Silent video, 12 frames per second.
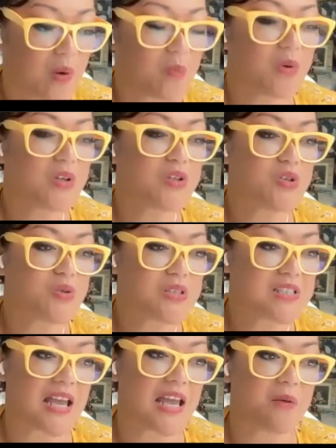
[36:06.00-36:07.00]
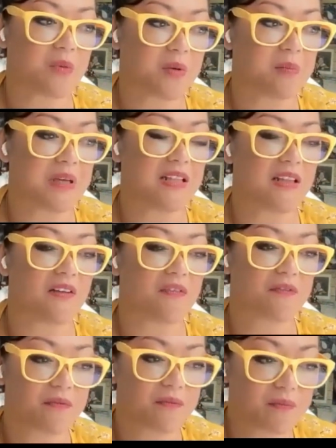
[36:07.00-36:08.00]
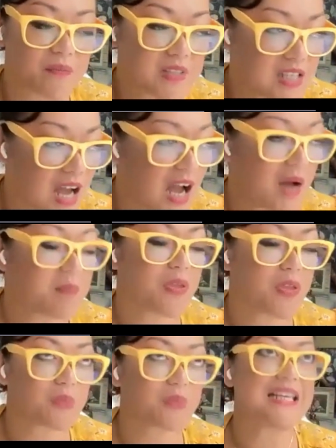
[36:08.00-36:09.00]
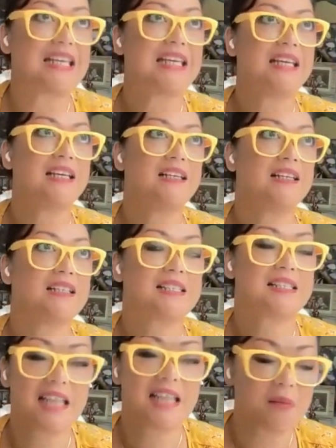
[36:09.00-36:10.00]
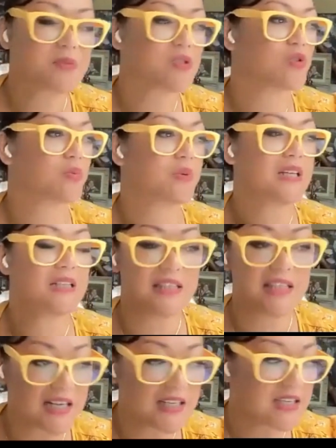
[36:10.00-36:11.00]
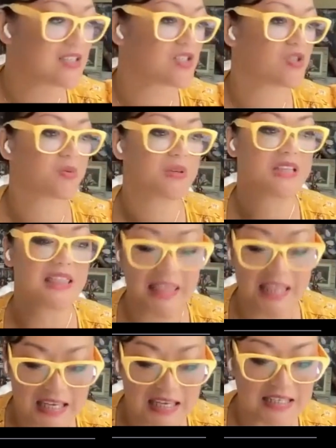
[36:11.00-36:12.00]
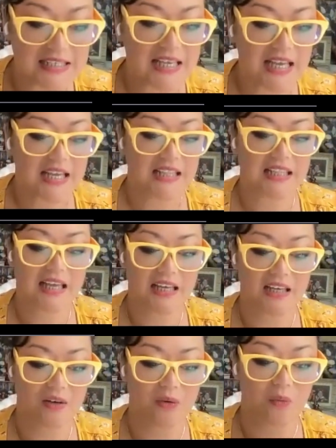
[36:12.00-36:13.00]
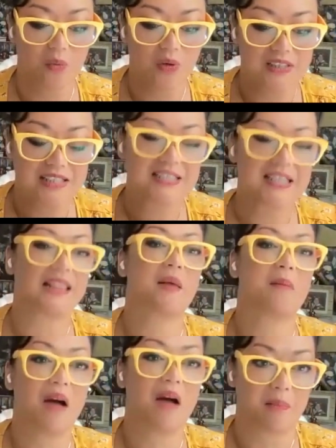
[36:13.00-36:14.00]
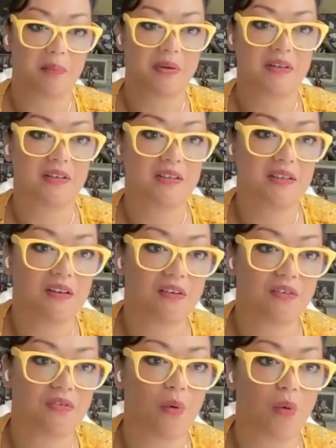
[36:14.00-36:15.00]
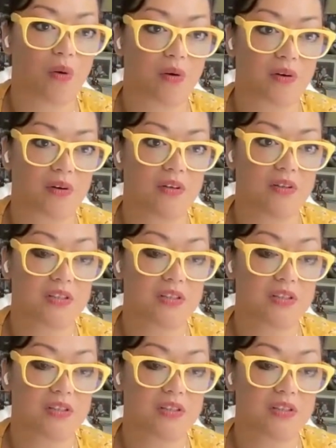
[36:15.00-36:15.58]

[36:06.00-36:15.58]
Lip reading: What would you say would be the top three steps, three nuggets, three things that would set them up for